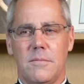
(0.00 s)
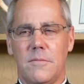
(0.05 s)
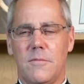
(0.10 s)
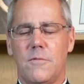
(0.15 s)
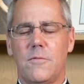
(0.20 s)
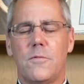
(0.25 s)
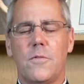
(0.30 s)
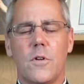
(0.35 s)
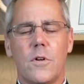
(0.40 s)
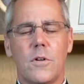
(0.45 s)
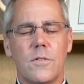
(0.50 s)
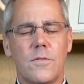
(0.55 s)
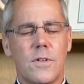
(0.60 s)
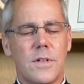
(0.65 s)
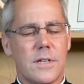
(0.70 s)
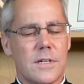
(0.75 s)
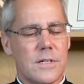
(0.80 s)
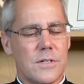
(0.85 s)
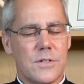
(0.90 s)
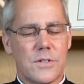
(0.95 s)

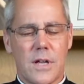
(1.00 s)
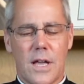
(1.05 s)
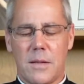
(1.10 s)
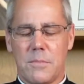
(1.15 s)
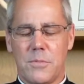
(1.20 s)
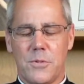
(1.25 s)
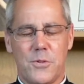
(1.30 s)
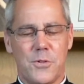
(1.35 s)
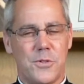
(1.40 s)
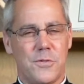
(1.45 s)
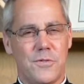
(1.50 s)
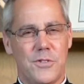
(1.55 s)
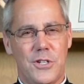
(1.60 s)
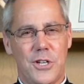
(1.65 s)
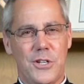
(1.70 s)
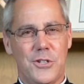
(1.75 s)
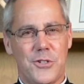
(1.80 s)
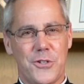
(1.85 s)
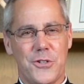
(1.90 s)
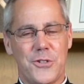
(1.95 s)
fervent disciples of
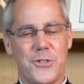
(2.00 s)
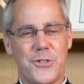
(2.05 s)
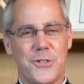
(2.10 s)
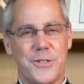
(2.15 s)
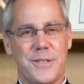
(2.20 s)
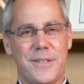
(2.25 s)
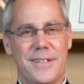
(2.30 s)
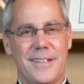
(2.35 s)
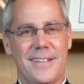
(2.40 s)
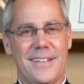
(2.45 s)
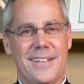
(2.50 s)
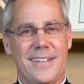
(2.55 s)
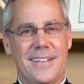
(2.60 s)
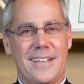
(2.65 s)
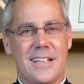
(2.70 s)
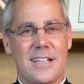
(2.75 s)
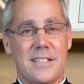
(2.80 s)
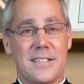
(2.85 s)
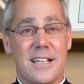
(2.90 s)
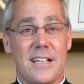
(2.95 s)
Jesus,
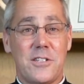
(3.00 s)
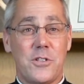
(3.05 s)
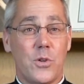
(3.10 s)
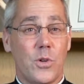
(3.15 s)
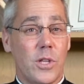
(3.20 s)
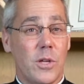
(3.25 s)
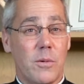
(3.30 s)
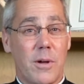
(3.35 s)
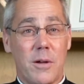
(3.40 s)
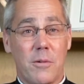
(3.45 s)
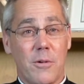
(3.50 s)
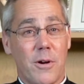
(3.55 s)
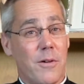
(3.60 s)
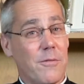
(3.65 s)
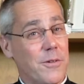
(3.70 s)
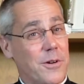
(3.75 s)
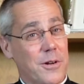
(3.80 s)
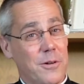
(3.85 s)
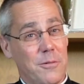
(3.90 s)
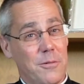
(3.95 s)
because that's the only way we're
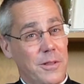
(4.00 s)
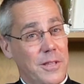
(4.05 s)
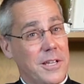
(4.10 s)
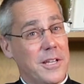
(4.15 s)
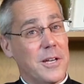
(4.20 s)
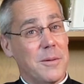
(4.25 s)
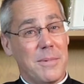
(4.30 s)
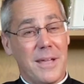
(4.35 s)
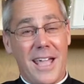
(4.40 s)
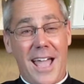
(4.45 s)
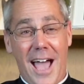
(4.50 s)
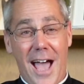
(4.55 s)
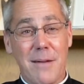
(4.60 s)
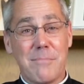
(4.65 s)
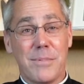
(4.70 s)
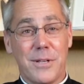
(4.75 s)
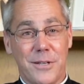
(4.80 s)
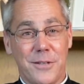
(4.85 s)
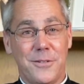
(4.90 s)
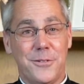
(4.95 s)
ever really going to be
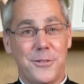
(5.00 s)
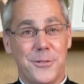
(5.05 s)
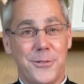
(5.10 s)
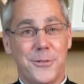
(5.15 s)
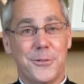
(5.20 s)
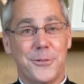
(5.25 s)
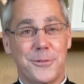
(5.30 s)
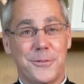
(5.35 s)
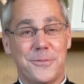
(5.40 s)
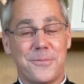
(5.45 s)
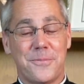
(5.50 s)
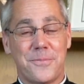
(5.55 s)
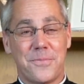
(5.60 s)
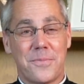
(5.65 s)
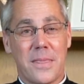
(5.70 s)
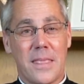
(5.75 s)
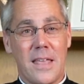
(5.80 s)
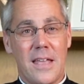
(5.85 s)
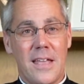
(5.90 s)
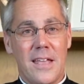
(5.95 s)
happy too.
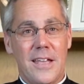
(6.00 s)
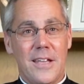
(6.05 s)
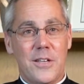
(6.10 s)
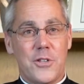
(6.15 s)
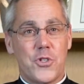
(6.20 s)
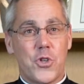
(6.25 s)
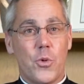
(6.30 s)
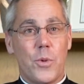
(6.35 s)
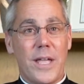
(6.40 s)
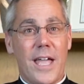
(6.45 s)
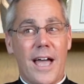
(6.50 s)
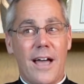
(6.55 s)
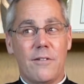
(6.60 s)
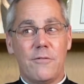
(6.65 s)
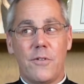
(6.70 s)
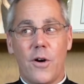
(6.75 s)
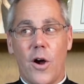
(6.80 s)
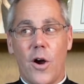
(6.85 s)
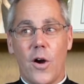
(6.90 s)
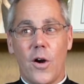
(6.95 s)
So we
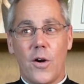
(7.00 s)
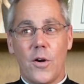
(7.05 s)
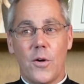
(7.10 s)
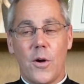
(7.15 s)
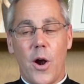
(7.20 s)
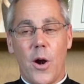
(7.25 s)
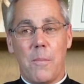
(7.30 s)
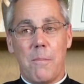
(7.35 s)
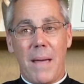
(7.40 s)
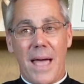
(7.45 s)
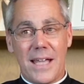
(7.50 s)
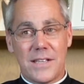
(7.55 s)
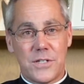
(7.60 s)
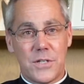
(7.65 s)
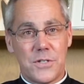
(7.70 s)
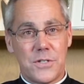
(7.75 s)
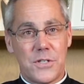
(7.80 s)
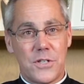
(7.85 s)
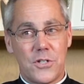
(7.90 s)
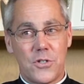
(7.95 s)
have our
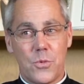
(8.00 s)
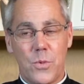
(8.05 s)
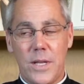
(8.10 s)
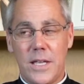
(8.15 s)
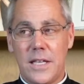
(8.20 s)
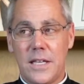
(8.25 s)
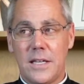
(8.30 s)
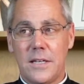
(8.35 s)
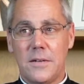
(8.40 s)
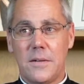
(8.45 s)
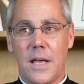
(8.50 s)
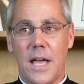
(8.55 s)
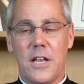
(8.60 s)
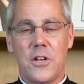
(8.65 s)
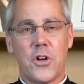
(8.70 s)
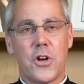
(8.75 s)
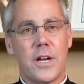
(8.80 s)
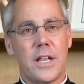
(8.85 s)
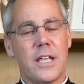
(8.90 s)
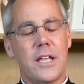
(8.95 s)
masses this weekend, and
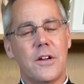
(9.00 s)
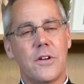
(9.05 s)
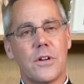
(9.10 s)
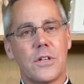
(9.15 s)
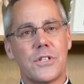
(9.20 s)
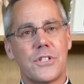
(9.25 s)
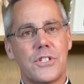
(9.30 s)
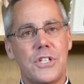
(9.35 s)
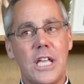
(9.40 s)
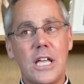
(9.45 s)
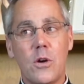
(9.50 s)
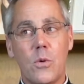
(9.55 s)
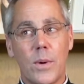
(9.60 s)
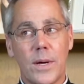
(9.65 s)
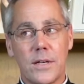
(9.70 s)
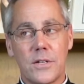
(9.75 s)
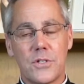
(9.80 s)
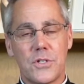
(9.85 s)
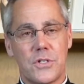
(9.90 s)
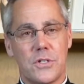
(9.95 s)
you're going to hear a
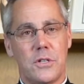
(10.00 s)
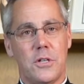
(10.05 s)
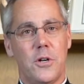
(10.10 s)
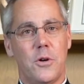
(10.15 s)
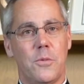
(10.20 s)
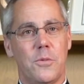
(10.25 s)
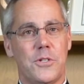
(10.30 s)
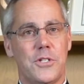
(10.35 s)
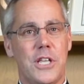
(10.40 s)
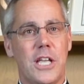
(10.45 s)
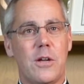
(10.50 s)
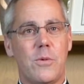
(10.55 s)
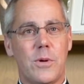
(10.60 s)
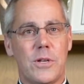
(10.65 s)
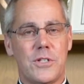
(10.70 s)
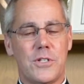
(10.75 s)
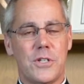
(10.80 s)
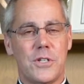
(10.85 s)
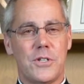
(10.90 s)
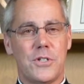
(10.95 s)
sequence. You know,
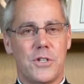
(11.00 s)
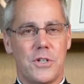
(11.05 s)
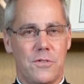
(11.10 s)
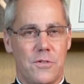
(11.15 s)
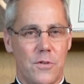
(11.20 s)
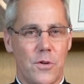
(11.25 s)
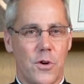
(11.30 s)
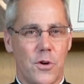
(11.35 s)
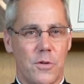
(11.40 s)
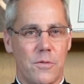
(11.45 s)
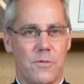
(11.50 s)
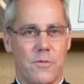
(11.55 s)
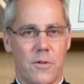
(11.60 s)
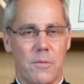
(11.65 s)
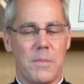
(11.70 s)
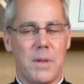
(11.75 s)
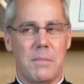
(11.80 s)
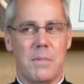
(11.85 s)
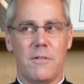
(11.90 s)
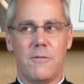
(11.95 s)
sequences, as you heard
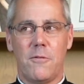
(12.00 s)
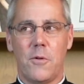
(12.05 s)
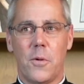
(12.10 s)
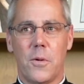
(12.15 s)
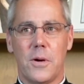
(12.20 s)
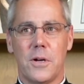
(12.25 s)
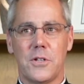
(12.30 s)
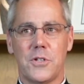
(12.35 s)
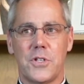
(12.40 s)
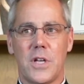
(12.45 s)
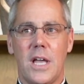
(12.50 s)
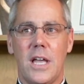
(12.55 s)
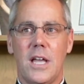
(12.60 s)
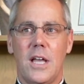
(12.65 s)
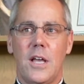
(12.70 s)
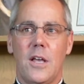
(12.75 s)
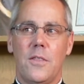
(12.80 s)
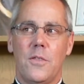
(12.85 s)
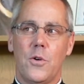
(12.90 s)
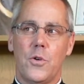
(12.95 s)
from me before, is
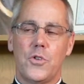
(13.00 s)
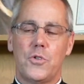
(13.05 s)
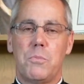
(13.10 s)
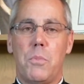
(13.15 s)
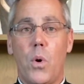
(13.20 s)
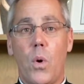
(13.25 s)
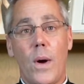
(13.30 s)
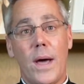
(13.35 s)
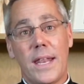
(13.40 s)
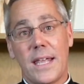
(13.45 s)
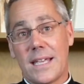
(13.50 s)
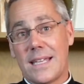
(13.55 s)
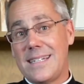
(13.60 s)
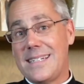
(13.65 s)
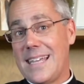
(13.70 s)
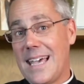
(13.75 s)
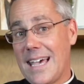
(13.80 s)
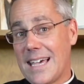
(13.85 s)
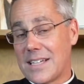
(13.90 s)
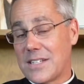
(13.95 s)
those poetic
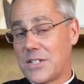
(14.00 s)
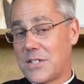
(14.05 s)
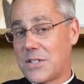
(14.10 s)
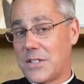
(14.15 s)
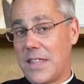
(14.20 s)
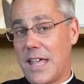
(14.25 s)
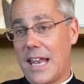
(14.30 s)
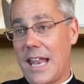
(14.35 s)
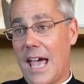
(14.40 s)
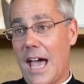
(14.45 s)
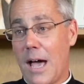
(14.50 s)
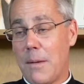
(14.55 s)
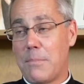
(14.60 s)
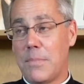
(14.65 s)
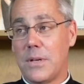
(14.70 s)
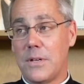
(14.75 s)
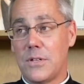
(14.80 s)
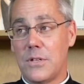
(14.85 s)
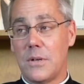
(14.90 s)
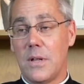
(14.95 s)
texts that
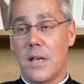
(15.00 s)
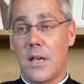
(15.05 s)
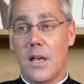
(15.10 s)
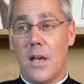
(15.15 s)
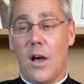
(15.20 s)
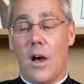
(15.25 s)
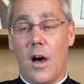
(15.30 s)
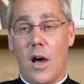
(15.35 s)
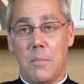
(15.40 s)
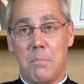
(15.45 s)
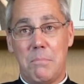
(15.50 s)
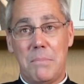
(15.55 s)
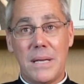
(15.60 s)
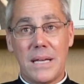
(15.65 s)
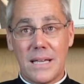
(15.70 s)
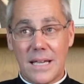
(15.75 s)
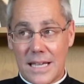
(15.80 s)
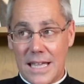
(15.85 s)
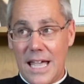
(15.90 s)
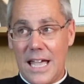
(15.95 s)
happen on
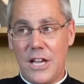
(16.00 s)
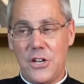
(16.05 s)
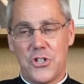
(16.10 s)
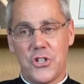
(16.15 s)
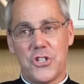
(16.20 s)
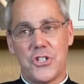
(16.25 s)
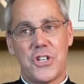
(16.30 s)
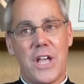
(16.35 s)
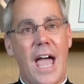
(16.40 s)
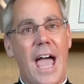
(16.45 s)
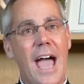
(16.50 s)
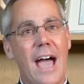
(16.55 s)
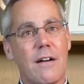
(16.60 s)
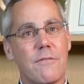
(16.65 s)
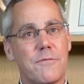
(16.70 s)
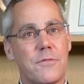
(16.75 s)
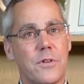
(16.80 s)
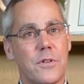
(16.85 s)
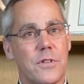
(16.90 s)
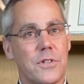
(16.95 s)
big occasions
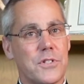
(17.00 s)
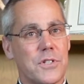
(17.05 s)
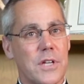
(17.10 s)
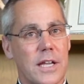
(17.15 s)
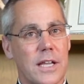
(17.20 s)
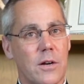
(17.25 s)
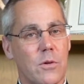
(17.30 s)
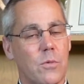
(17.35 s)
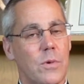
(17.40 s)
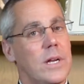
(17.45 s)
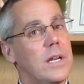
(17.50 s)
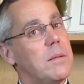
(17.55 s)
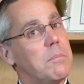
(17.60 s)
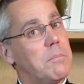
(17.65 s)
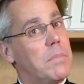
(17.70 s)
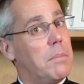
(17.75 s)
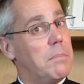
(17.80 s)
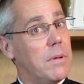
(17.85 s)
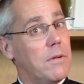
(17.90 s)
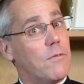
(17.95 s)
after the second reading,
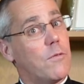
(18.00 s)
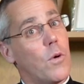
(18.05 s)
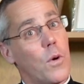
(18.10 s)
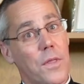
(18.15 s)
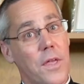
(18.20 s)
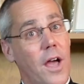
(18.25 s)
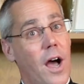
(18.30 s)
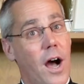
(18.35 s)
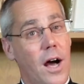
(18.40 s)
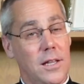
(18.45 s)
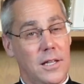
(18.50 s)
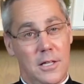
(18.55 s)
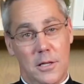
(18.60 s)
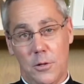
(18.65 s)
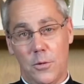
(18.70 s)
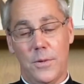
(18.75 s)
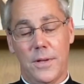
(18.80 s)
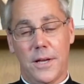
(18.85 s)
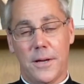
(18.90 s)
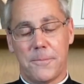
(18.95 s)
but before the
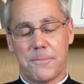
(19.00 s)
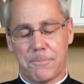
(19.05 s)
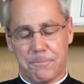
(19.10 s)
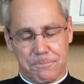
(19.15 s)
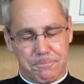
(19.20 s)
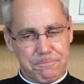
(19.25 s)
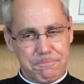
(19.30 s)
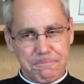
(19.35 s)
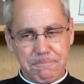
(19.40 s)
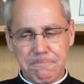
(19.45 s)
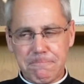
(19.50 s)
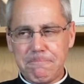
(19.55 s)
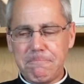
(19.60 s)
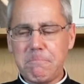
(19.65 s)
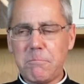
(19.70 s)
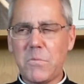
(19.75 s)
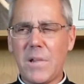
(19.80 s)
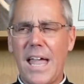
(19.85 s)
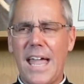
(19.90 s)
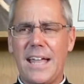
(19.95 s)
Alleluia.
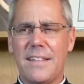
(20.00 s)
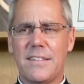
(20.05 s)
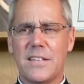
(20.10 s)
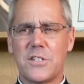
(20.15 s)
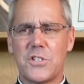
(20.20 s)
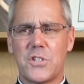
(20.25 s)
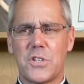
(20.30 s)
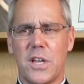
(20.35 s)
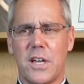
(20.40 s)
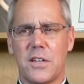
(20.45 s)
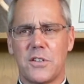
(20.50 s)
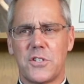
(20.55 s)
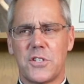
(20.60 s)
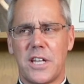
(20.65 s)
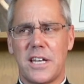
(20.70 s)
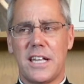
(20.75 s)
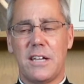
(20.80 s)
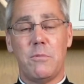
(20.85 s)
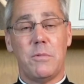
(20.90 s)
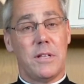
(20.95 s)
And this
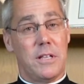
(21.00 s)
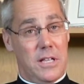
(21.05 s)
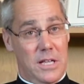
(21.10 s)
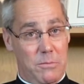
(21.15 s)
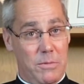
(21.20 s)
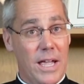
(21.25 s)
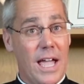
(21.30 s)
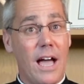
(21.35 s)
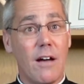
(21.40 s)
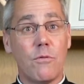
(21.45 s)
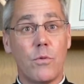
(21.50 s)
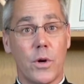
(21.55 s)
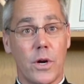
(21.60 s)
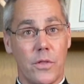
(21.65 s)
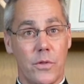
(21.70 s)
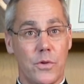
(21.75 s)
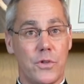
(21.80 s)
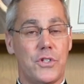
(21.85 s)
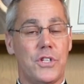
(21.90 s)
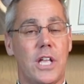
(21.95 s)
Sunday, we have one
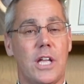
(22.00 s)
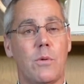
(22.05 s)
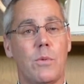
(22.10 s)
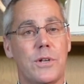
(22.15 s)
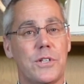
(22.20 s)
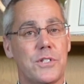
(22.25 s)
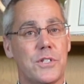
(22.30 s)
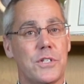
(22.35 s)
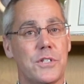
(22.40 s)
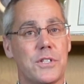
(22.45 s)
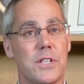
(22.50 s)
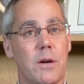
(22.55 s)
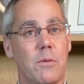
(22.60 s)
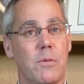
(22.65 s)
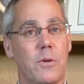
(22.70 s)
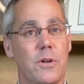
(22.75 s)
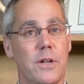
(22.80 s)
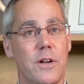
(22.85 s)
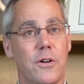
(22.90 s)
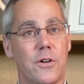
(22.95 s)
of those sequences that
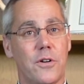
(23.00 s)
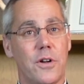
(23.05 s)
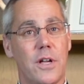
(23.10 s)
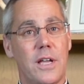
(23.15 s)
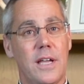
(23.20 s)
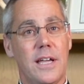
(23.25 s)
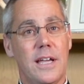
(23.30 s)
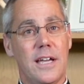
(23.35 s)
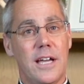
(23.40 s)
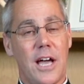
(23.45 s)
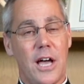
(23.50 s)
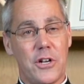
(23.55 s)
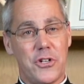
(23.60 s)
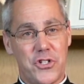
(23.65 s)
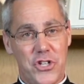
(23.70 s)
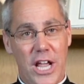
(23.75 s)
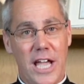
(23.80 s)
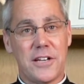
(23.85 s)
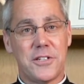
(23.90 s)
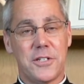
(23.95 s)
we'll hear
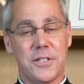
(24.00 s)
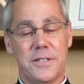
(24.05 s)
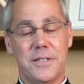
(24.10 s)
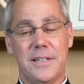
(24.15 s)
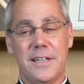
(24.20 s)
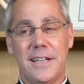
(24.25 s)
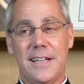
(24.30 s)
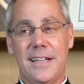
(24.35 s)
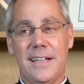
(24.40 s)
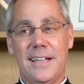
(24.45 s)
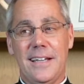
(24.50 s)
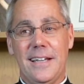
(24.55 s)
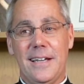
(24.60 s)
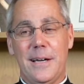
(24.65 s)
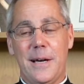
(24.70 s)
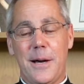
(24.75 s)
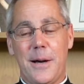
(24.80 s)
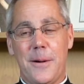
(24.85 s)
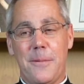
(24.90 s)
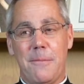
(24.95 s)
chanted.
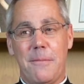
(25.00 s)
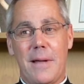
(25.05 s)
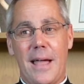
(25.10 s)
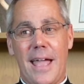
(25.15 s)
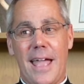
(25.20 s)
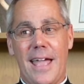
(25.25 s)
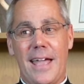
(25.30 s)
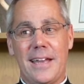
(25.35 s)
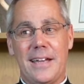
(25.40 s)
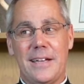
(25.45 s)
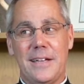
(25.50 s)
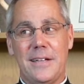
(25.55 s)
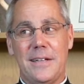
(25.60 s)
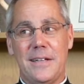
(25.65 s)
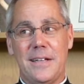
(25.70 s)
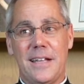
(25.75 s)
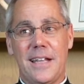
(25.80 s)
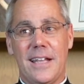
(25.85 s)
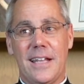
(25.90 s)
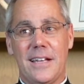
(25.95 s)
And
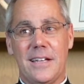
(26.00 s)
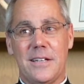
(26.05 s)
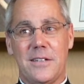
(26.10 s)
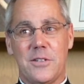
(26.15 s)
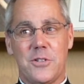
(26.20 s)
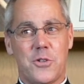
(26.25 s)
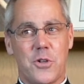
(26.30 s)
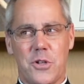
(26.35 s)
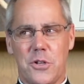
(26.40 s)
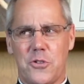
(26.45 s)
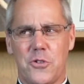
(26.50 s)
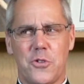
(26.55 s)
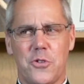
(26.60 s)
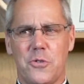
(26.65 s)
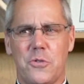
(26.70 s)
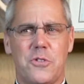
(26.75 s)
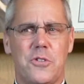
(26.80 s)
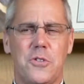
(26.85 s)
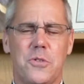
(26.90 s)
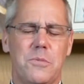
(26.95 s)
so
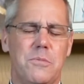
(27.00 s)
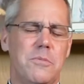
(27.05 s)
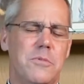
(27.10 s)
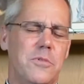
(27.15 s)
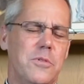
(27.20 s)
to